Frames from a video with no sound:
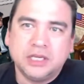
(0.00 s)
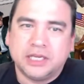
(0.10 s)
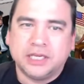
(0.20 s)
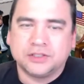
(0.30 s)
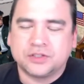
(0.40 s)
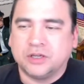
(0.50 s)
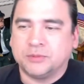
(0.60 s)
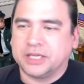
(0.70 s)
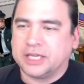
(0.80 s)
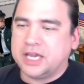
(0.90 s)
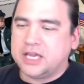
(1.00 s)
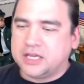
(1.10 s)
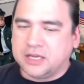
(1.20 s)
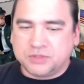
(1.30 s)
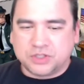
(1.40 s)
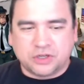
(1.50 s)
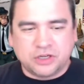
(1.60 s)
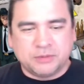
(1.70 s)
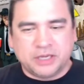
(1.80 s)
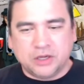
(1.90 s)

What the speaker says: And so I'm like, hey, I'm starting my